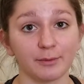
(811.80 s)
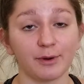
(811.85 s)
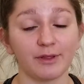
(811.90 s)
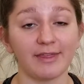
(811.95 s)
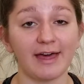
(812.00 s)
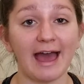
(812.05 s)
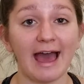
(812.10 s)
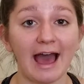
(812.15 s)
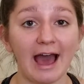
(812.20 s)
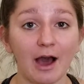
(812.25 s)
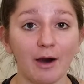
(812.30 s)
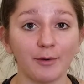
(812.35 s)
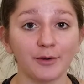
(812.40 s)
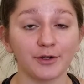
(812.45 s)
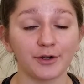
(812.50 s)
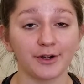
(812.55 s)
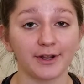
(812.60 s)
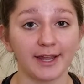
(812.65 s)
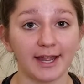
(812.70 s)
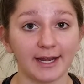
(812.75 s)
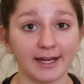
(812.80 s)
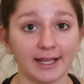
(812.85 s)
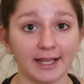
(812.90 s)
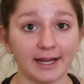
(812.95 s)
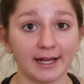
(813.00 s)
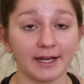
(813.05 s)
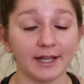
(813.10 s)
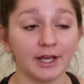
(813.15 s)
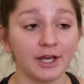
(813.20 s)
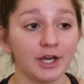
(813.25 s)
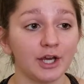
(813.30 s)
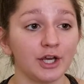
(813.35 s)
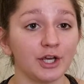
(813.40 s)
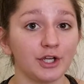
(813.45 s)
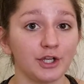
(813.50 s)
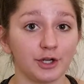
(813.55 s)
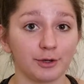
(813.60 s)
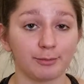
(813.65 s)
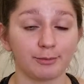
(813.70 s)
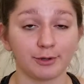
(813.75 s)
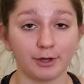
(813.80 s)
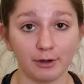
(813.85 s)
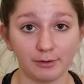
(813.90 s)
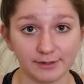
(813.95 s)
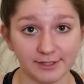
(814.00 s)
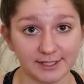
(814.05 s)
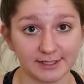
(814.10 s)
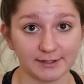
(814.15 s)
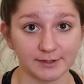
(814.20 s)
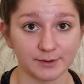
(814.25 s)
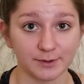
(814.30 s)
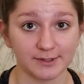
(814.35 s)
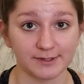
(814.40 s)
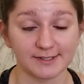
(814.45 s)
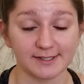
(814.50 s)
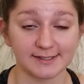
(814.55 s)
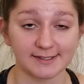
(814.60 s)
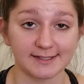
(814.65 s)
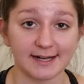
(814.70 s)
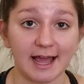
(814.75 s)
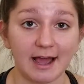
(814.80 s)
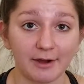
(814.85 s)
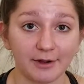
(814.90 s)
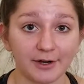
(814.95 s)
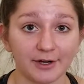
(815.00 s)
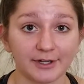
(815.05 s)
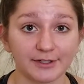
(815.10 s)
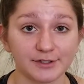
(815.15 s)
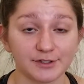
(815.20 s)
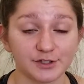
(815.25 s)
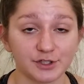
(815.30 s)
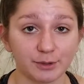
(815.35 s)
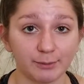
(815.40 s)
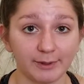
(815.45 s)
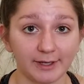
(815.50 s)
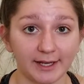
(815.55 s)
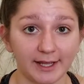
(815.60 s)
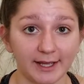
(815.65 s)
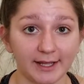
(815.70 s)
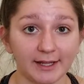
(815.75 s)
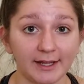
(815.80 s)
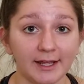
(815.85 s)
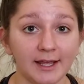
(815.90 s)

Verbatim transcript: how you're getting your protein sources and how you're consuming it.